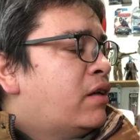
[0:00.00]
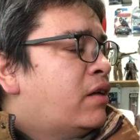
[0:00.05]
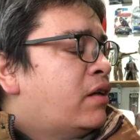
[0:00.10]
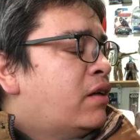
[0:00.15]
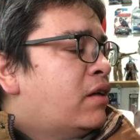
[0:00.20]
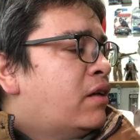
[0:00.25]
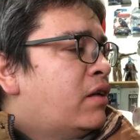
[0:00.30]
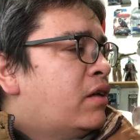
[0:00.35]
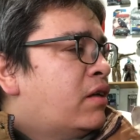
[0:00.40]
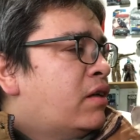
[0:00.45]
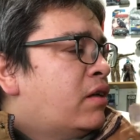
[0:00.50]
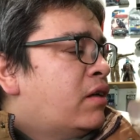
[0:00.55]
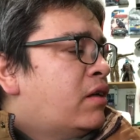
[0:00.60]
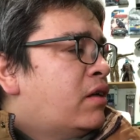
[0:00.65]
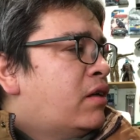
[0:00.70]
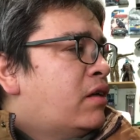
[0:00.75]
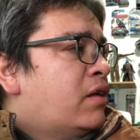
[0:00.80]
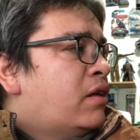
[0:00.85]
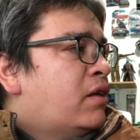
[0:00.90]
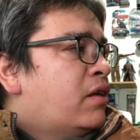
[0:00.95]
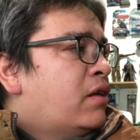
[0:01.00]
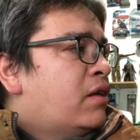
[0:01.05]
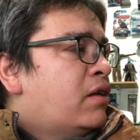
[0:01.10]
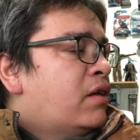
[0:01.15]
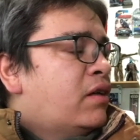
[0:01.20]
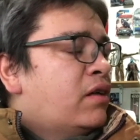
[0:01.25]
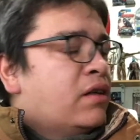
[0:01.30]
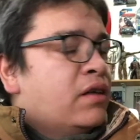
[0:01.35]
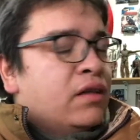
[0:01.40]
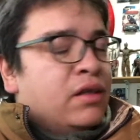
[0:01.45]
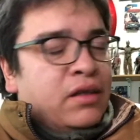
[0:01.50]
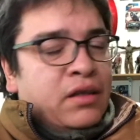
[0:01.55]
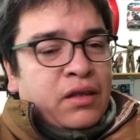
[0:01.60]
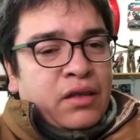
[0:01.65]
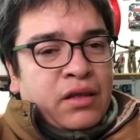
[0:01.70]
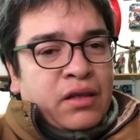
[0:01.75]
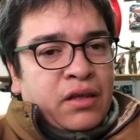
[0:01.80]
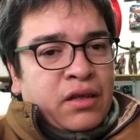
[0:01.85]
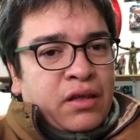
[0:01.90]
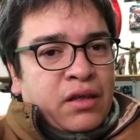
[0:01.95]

No one is speaking in this clip.